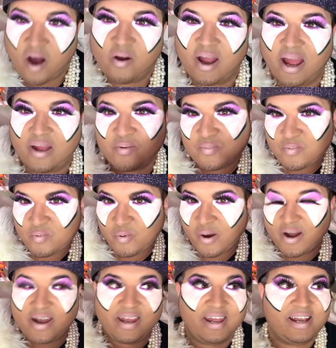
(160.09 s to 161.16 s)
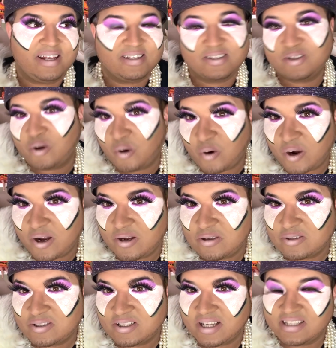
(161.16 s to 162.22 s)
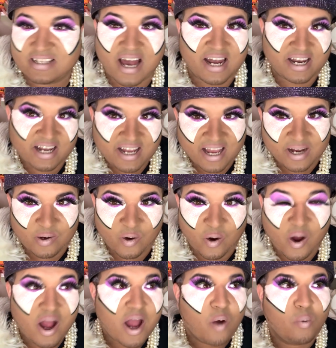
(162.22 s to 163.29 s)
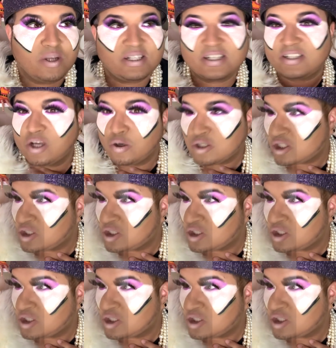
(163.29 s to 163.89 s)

Okay, well, Nikkie Tutorials is at it again, girl. Which is so